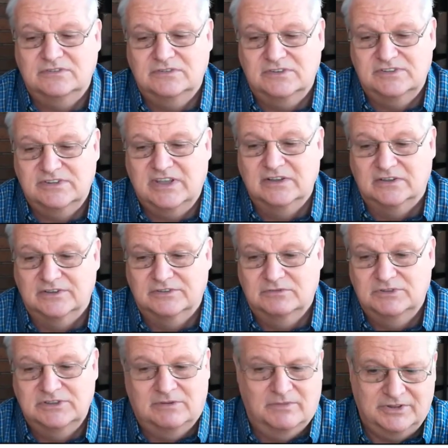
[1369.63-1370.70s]
skills,
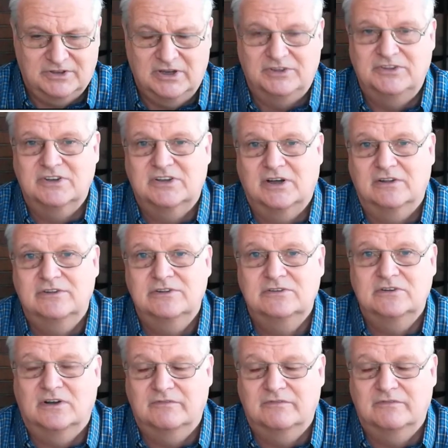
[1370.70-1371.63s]
which I'm not going to go through.